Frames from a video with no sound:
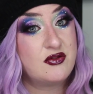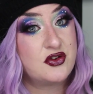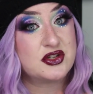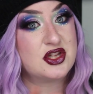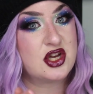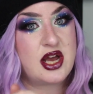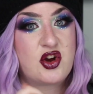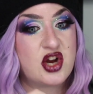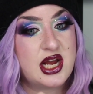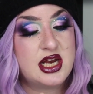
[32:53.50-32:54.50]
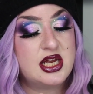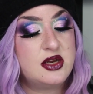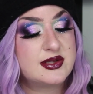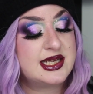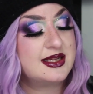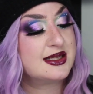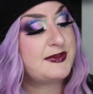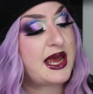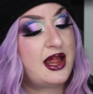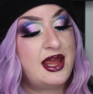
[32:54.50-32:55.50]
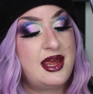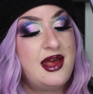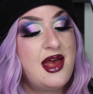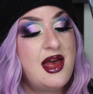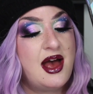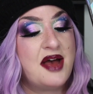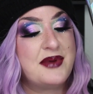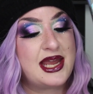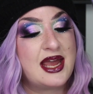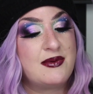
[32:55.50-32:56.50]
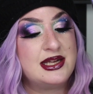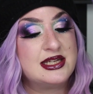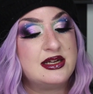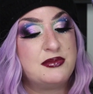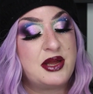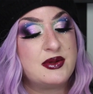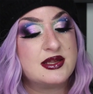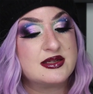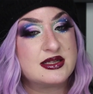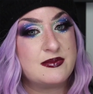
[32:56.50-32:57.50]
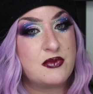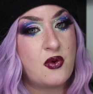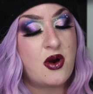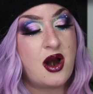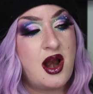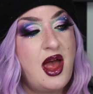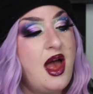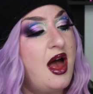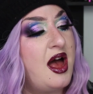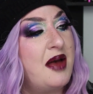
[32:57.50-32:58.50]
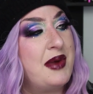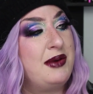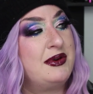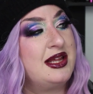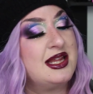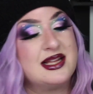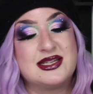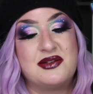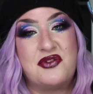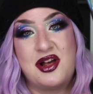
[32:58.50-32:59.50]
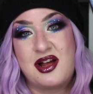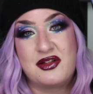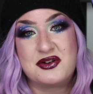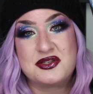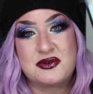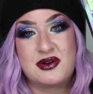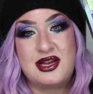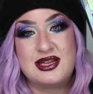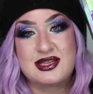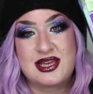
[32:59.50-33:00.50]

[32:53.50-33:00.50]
first look I created using this palette. I can't wait to play with this some more. I really think this is a fun color story that's